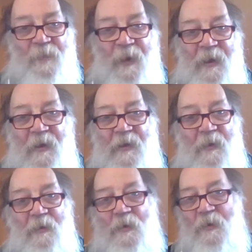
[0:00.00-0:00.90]
pink
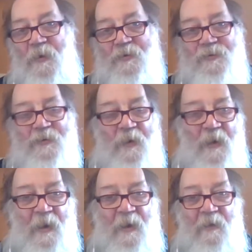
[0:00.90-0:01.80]
girls,
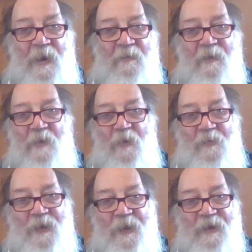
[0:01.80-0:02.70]
whatever
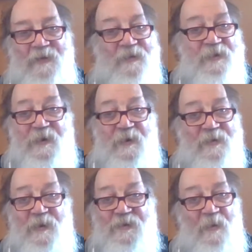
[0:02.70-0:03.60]
group it is, it's still
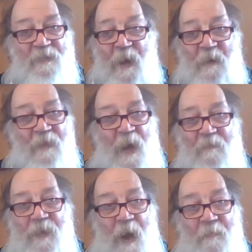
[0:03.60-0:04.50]
just a blah, blah, blah